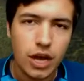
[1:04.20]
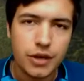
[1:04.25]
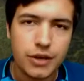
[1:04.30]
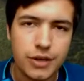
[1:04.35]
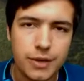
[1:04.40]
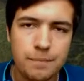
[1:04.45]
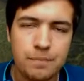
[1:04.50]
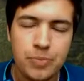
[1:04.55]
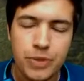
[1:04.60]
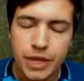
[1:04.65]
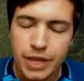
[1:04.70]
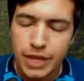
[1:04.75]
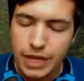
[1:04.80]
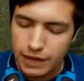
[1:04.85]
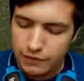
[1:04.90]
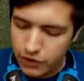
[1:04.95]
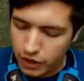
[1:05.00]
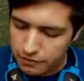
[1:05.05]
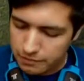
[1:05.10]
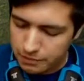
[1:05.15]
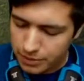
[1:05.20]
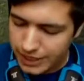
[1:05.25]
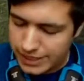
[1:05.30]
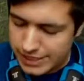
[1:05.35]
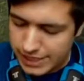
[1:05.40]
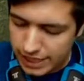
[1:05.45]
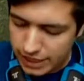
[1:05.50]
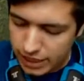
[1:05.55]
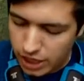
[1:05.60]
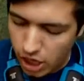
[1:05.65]
Garden. If you haven't
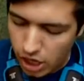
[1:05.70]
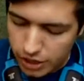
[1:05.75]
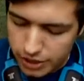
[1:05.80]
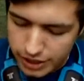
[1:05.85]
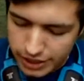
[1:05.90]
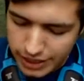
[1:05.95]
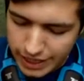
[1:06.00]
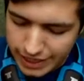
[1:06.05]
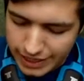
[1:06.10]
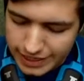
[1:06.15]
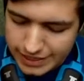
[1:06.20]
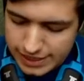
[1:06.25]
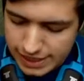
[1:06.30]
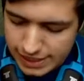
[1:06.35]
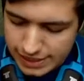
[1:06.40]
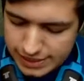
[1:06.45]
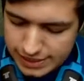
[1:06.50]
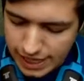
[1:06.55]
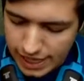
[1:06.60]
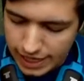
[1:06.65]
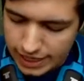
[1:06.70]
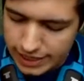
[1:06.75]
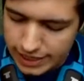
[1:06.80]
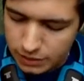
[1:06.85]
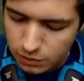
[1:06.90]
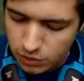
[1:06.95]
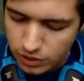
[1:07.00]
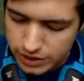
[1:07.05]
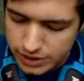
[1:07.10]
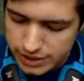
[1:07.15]
played Zen Garden, it is
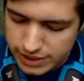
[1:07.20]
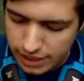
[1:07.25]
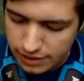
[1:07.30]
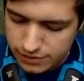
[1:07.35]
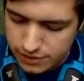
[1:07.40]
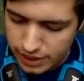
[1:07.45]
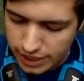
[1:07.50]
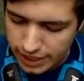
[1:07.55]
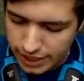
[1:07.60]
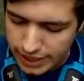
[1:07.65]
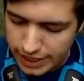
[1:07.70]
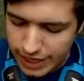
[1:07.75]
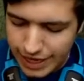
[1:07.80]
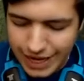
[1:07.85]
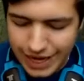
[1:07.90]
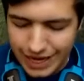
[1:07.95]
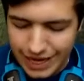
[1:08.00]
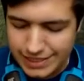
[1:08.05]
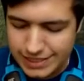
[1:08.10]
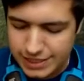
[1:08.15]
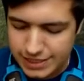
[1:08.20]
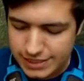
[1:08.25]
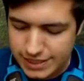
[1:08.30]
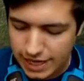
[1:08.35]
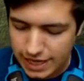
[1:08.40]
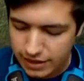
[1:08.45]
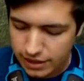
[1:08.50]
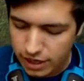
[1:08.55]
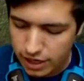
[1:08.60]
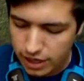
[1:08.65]
exactly what it sounds like. It's a
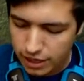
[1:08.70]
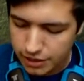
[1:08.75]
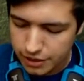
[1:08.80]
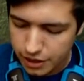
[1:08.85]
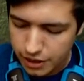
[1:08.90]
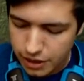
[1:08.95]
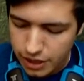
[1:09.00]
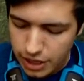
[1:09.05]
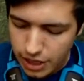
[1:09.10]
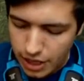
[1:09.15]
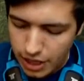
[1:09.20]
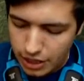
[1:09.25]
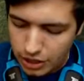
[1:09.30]
Zen Garden.